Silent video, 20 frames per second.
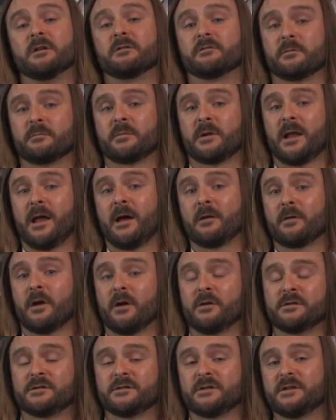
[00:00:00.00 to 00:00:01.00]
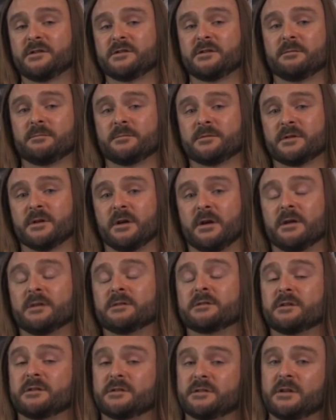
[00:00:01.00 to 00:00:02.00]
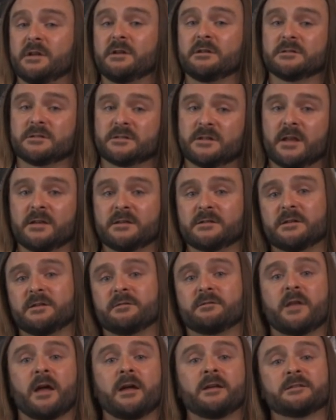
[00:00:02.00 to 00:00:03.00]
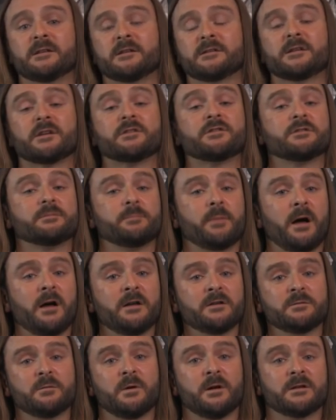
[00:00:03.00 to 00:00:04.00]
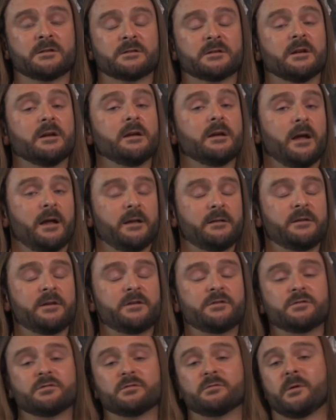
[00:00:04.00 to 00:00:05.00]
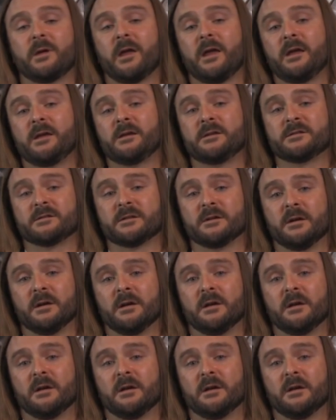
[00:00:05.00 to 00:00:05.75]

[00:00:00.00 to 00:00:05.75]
from cloud host systems to steal sensitive data such as passwords and digital keys.